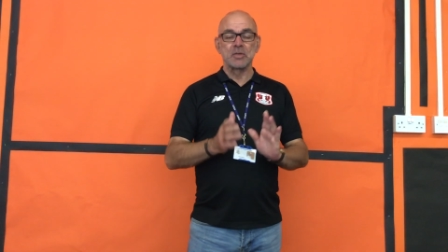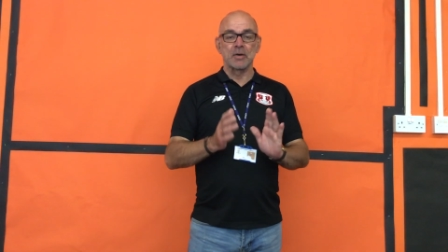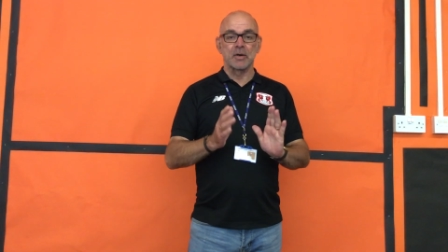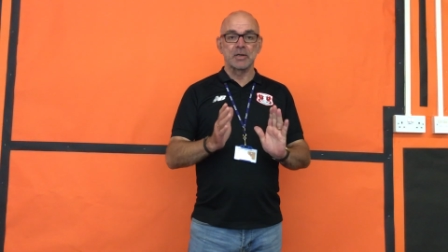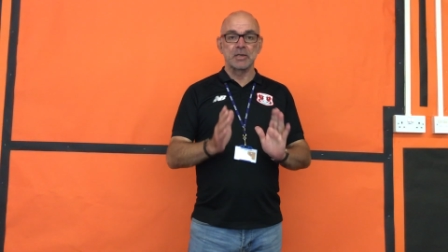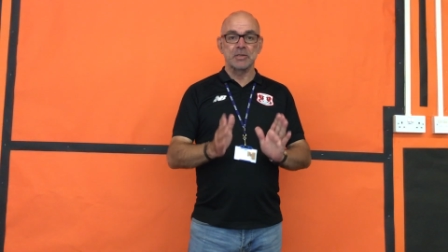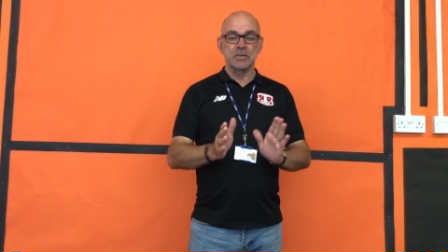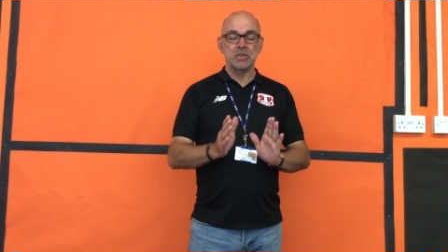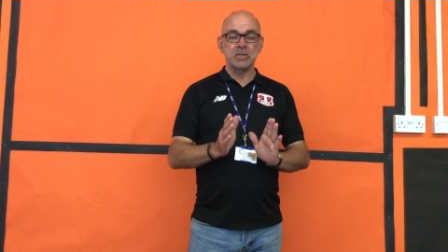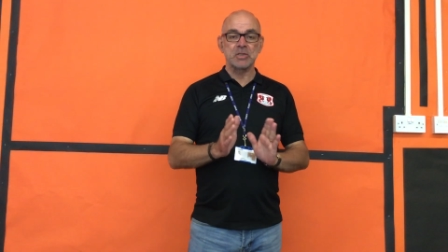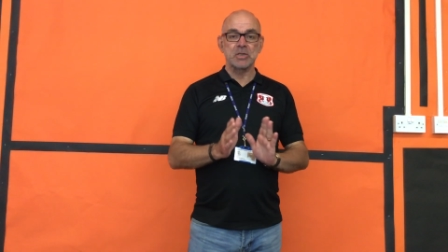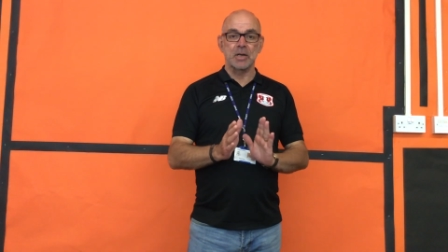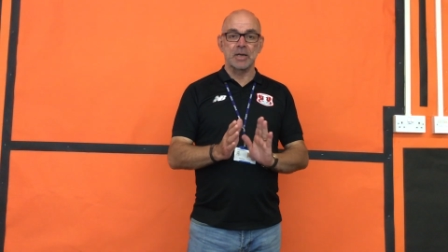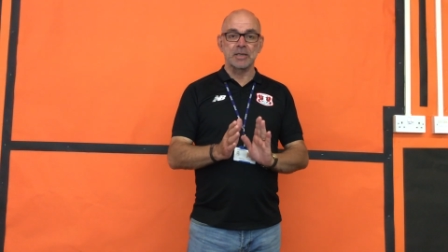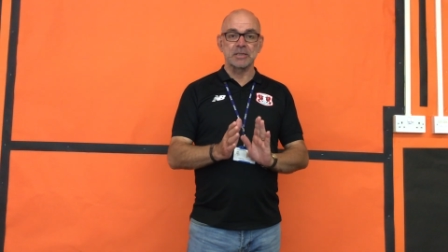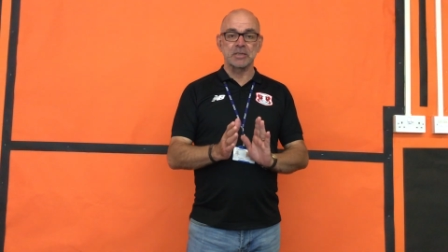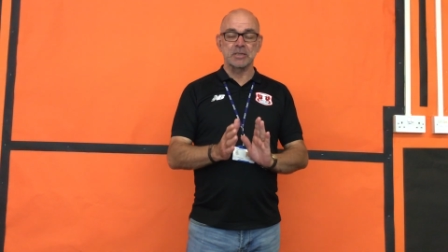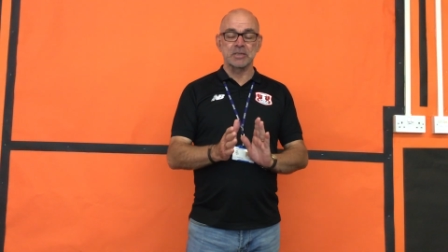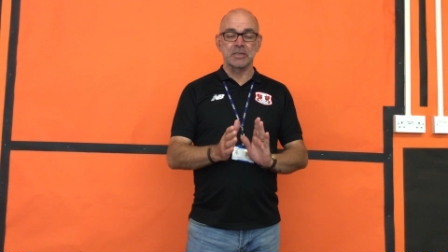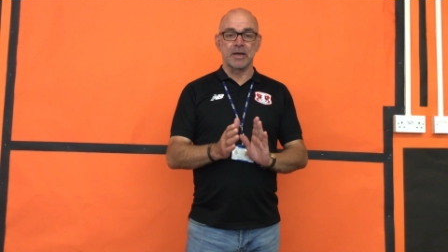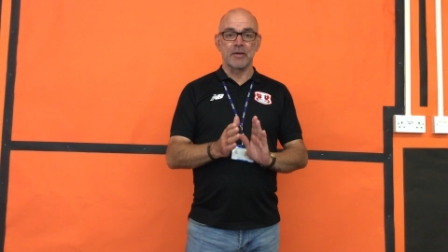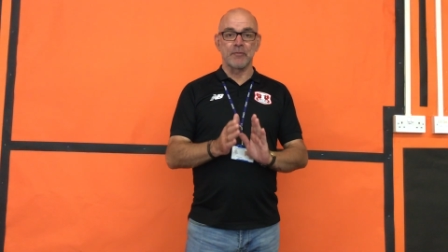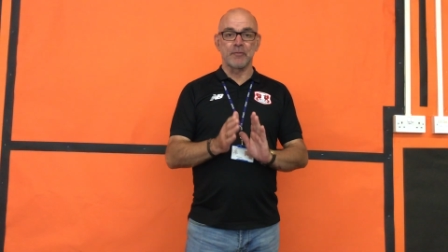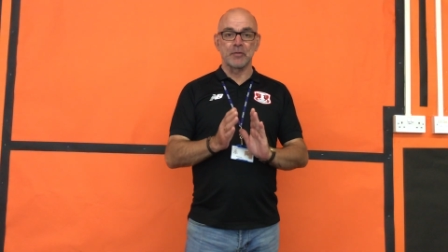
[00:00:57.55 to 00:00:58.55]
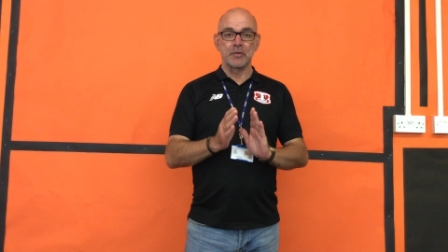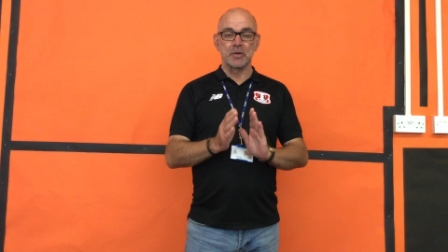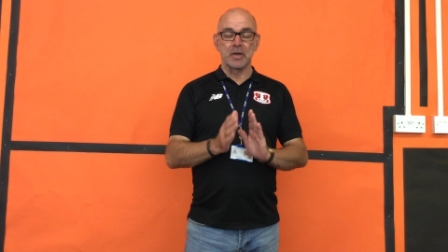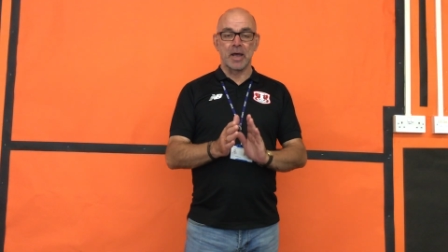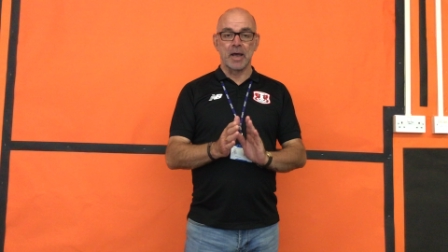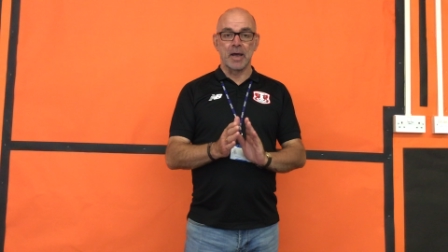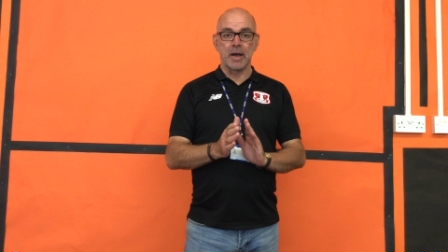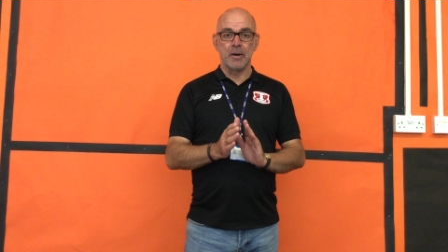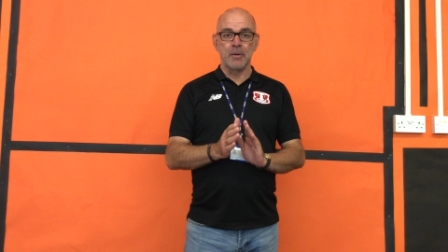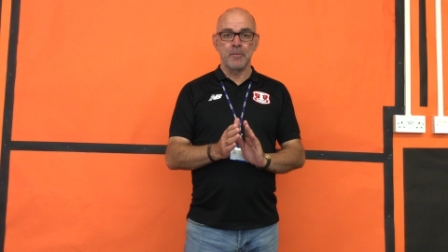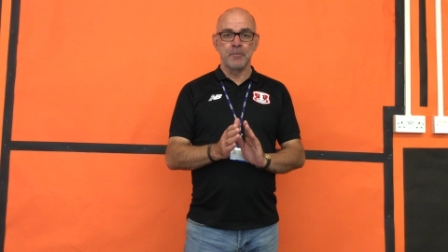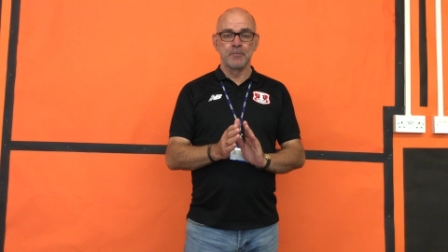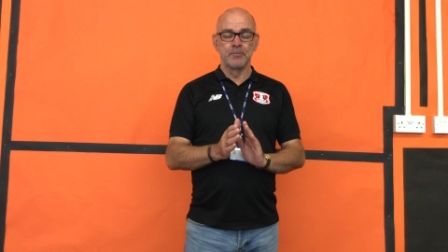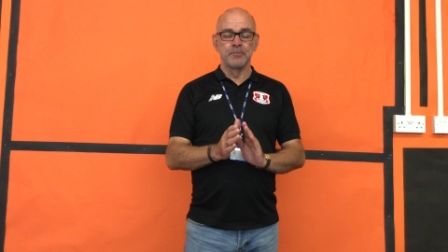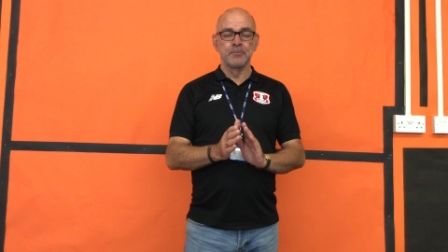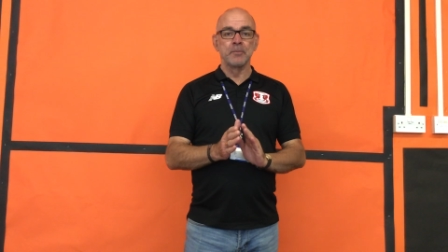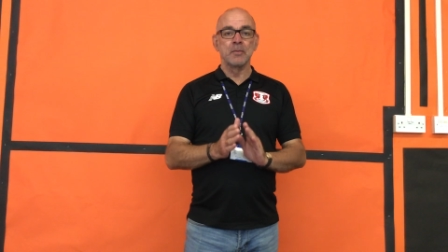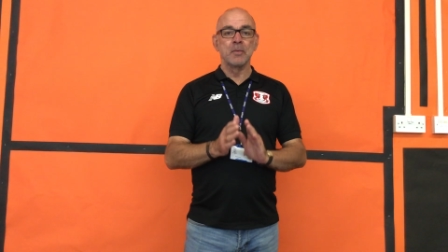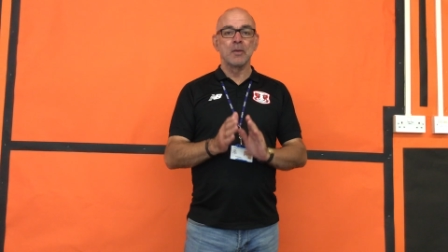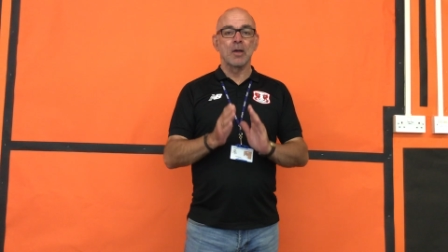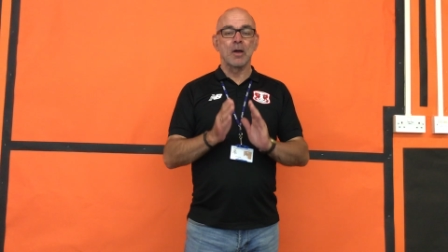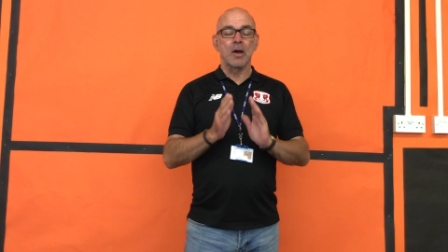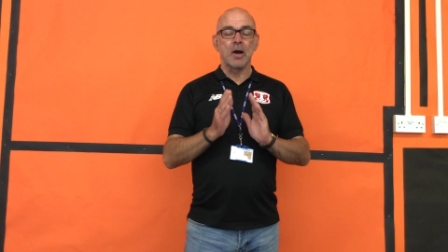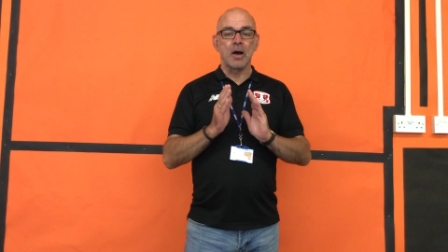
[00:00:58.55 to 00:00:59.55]
So I'd just like to say for now,
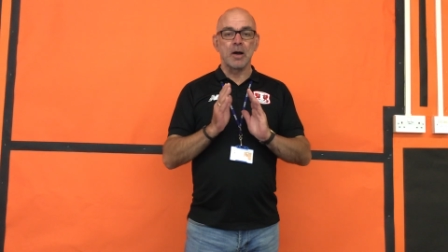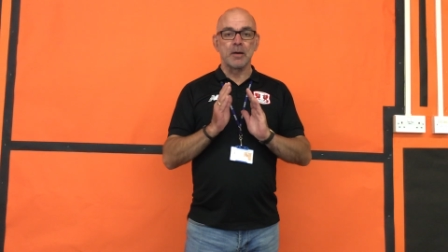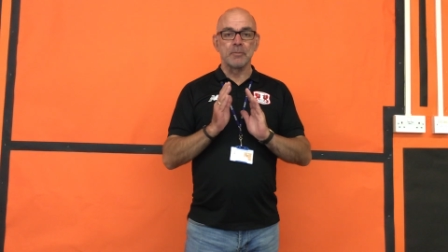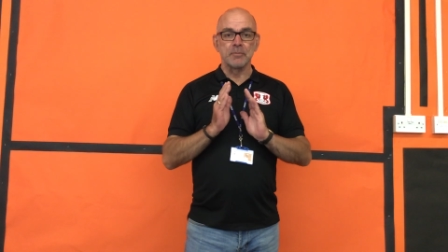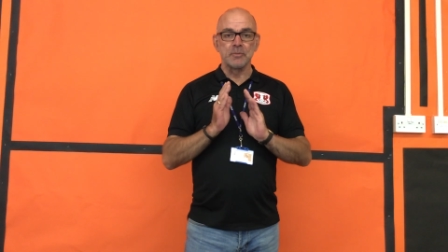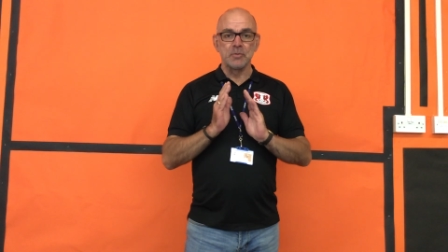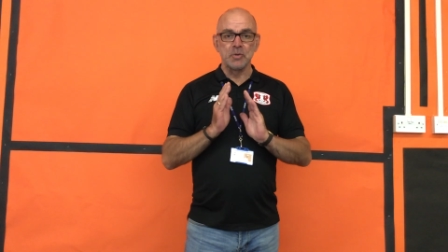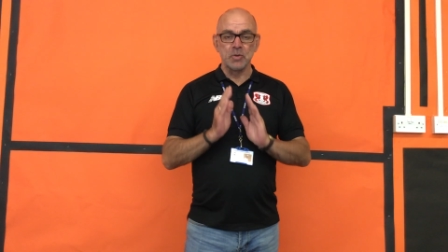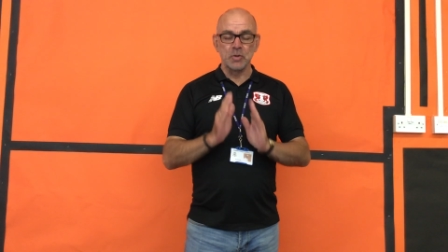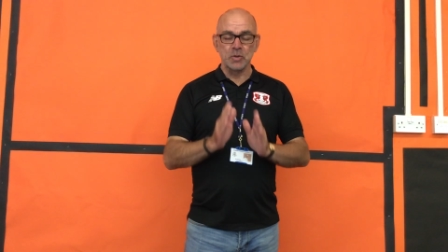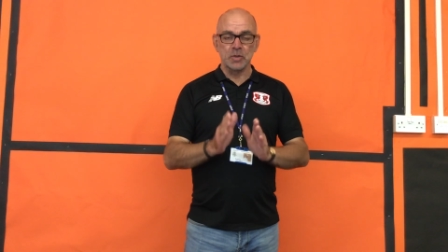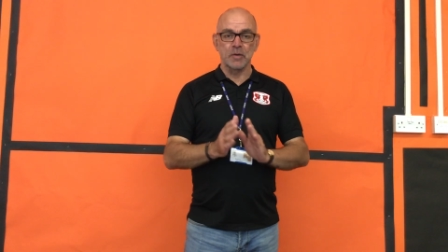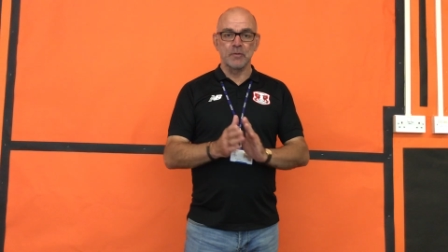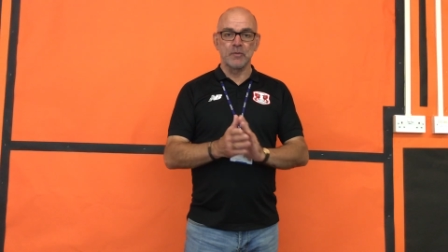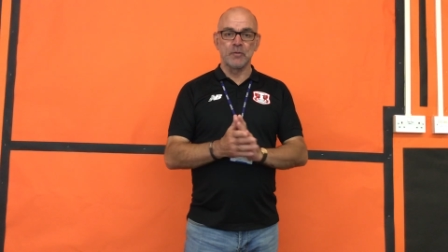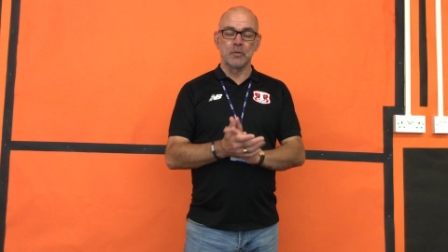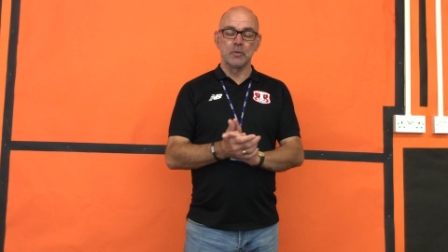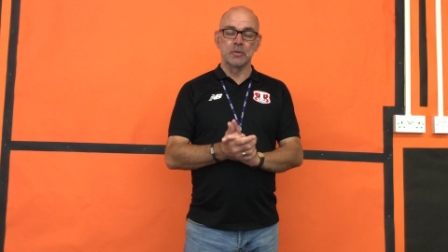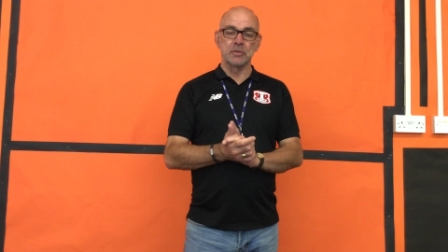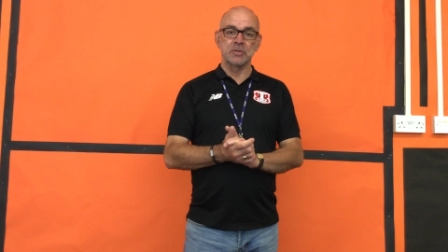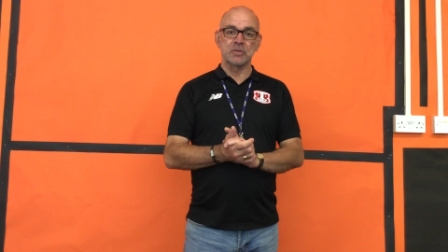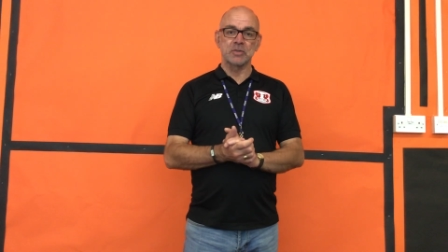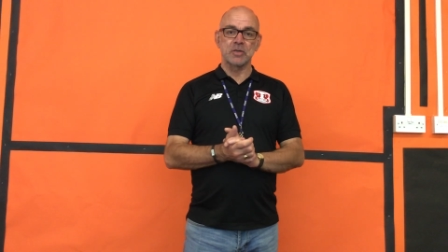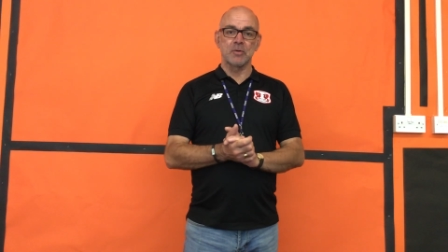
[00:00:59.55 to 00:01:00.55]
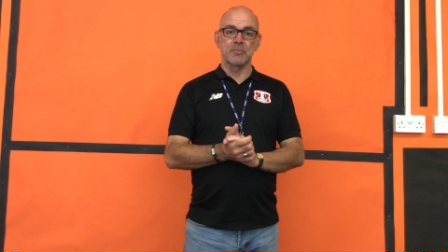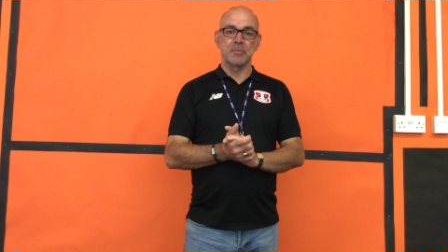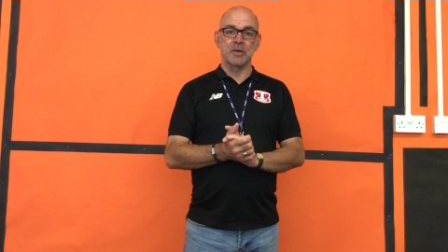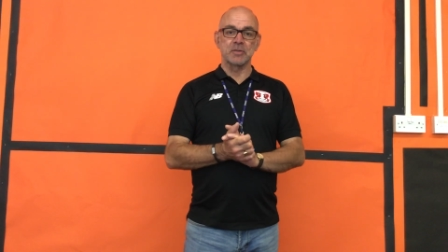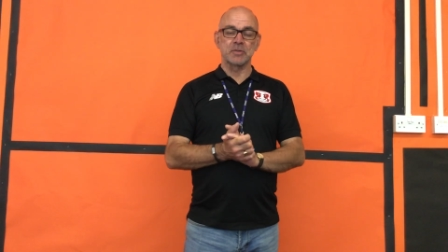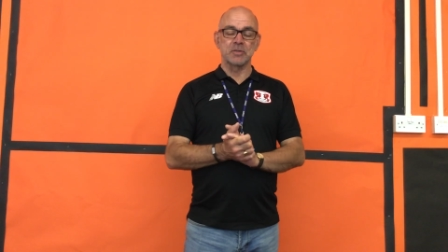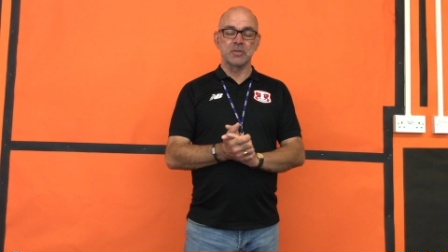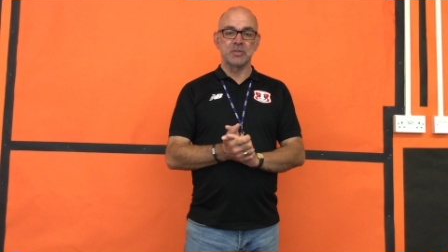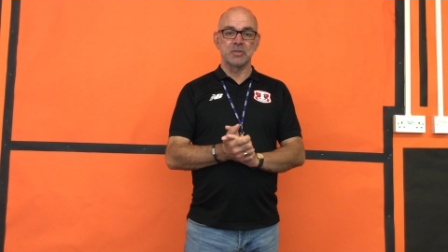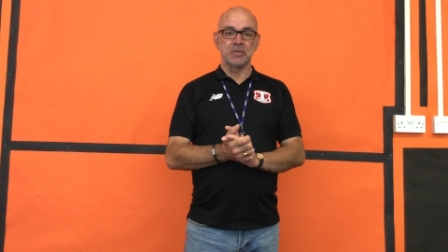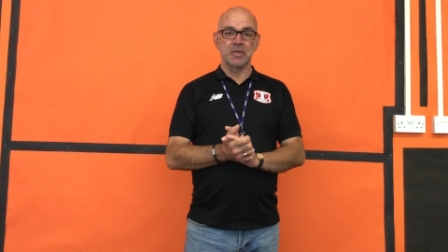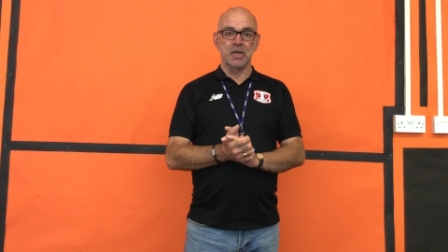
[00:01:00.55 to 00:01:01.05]
I'm looking forward so much to